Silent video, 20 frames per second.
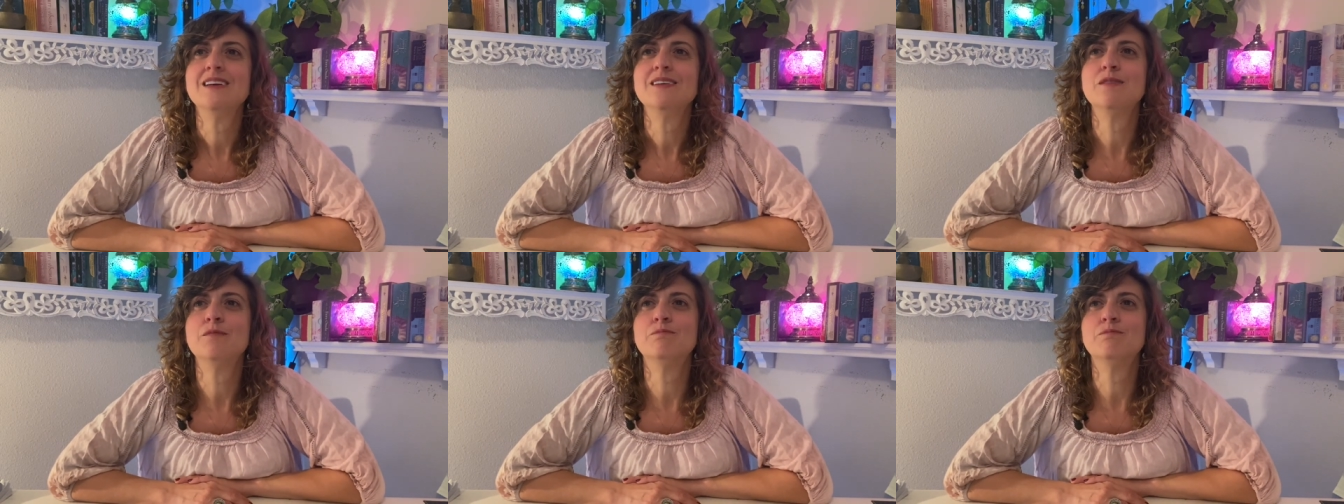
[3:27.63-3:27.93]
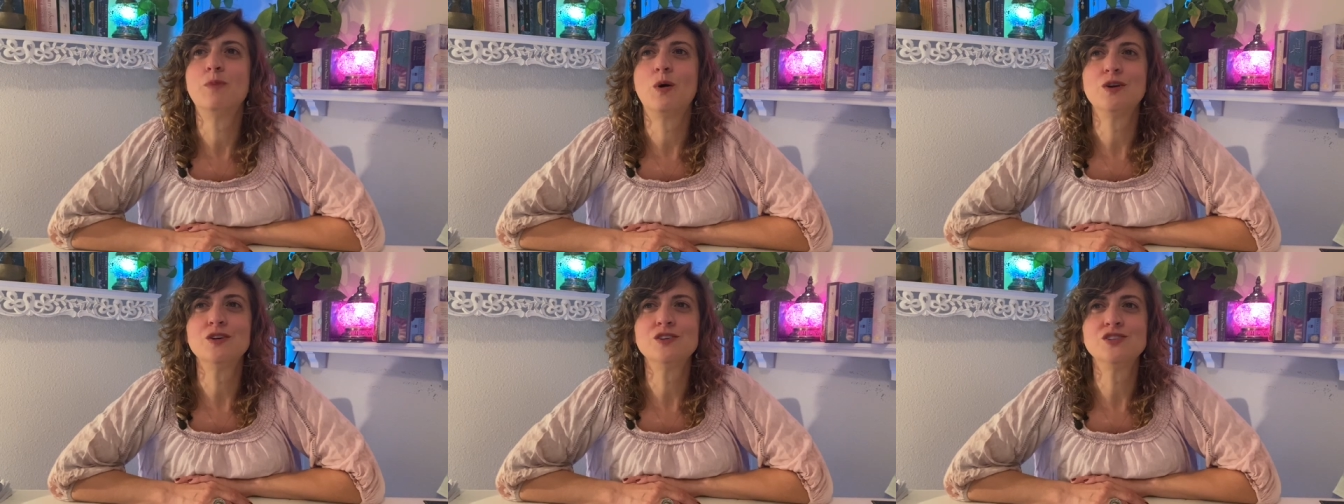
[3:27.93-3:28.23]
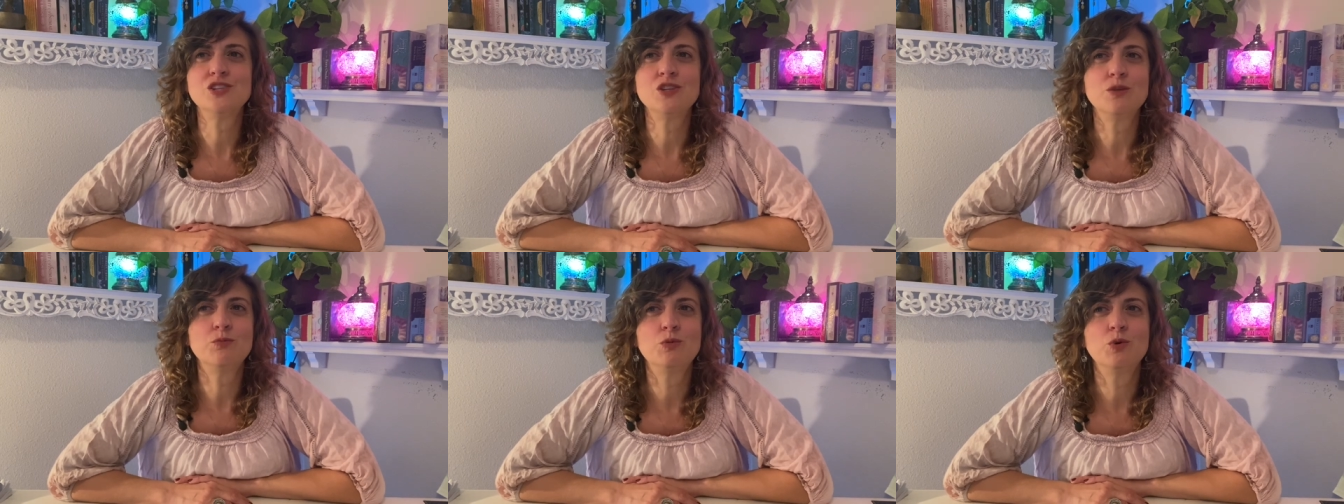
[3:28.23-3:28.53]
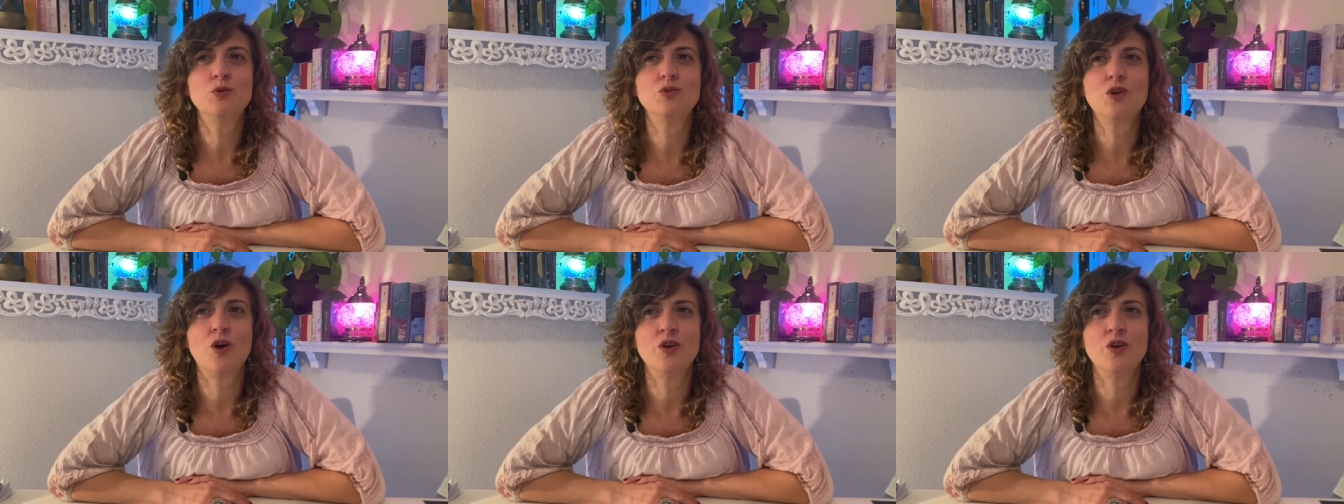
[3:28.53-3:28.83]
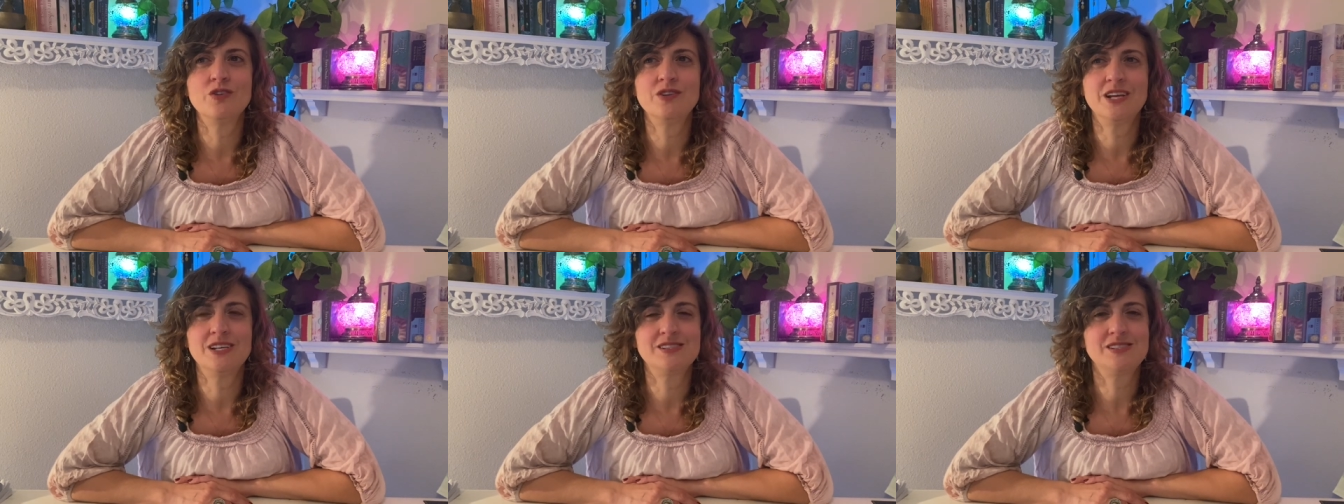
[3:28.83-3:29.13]
Mars and the moon
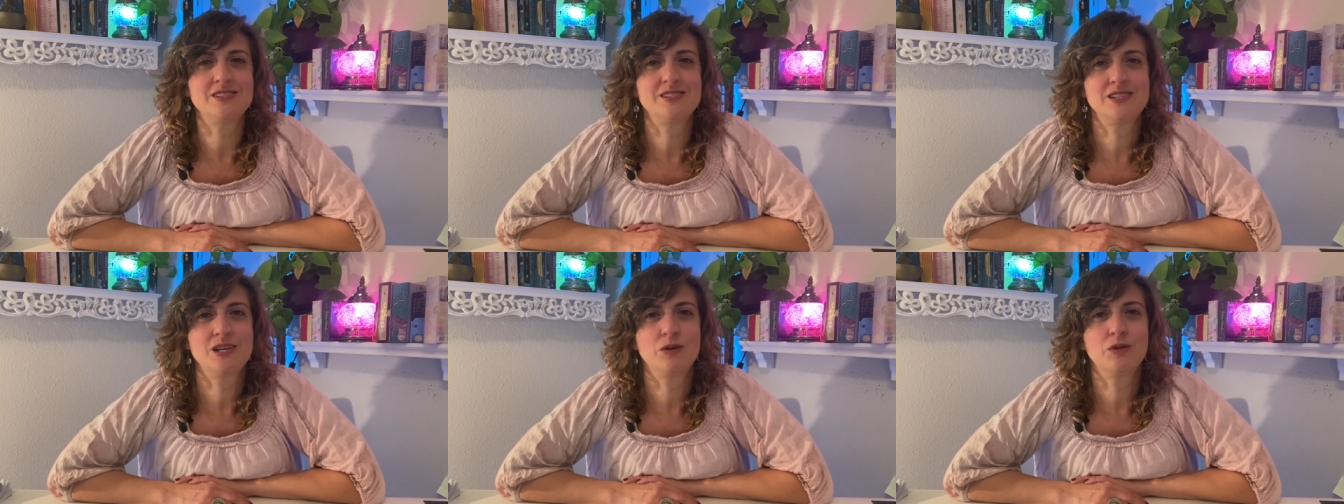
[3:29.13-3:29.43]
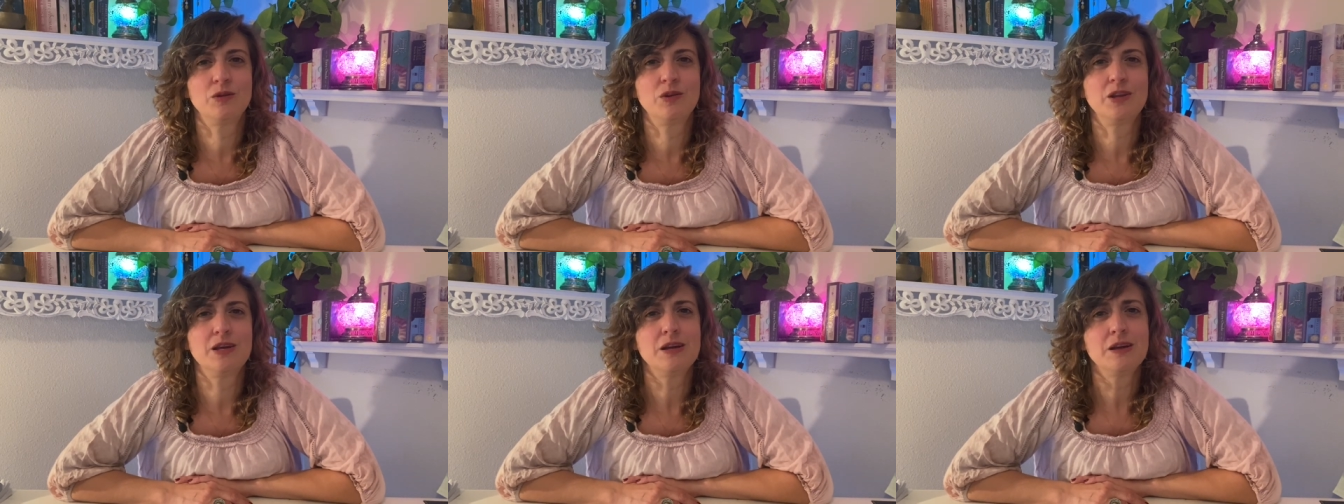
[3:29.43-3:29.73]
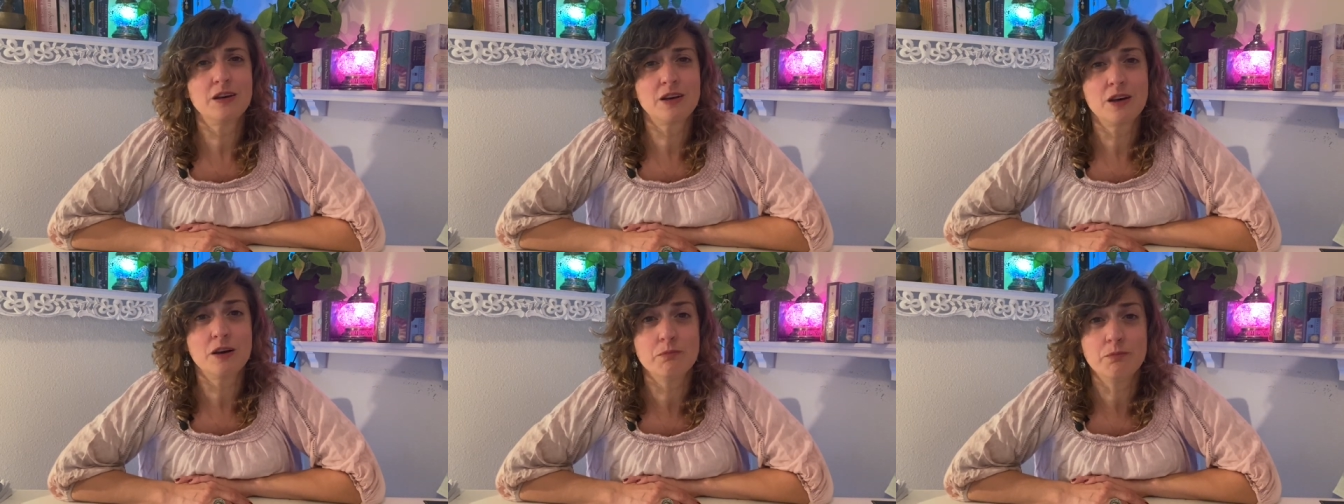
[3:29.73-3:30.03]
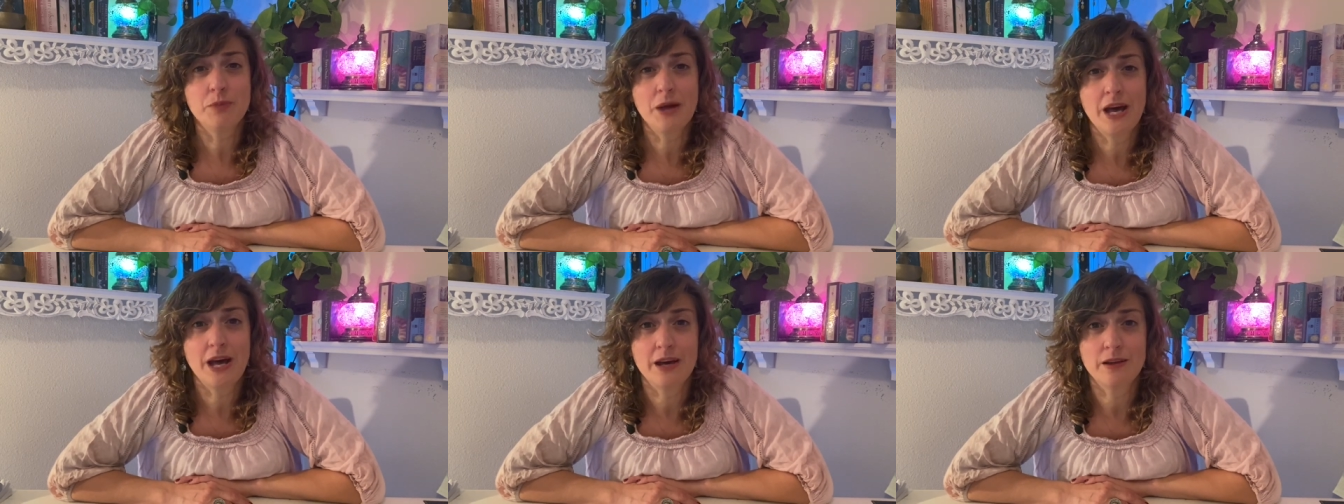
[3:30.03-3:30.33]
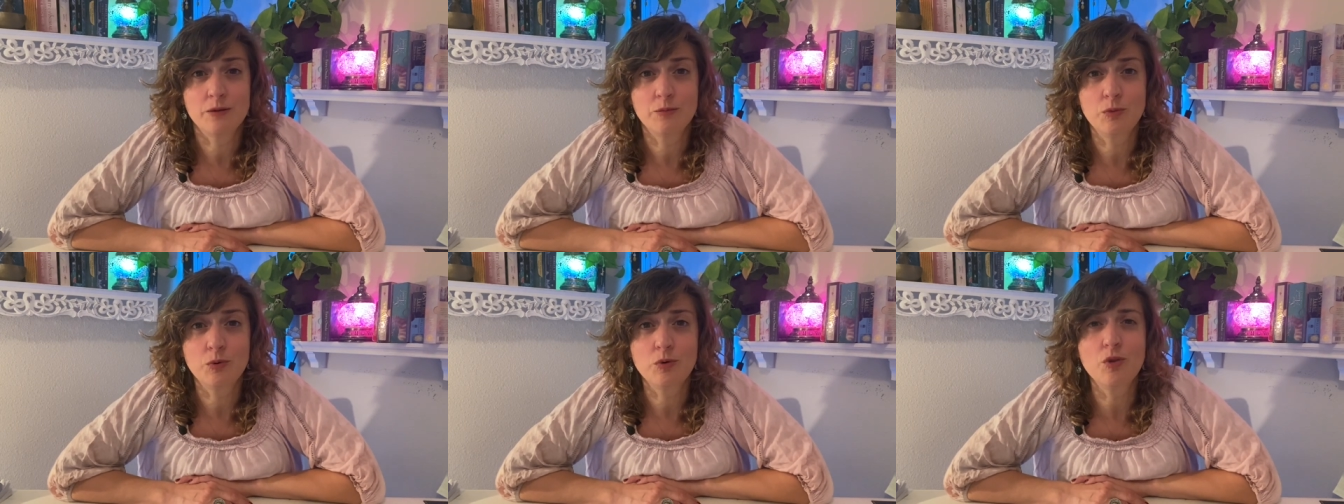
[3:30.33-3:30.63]
aren't necessarily
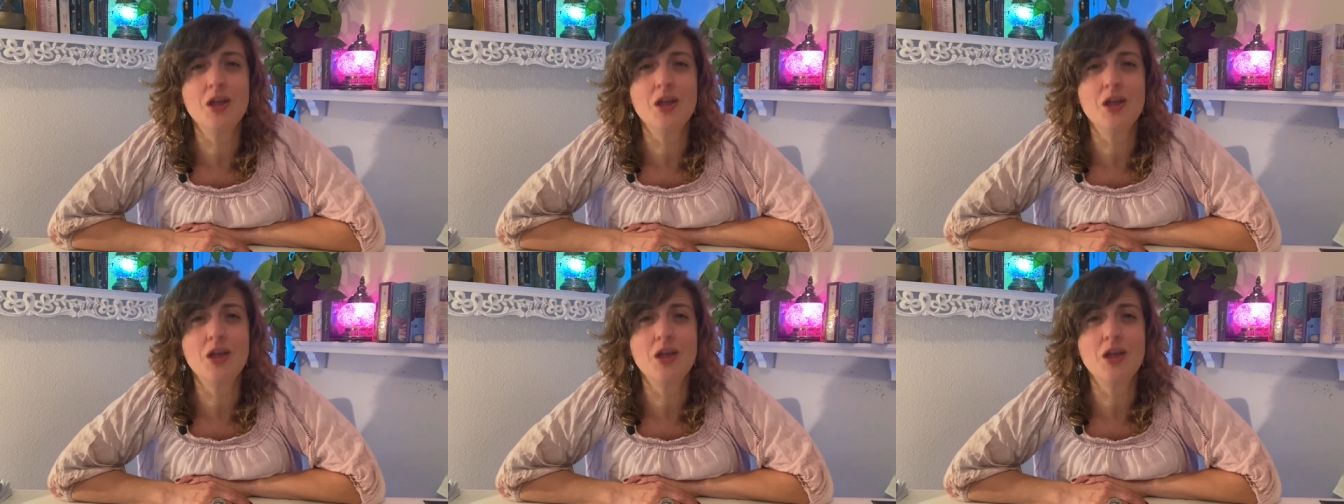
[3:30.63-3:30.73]
compatible.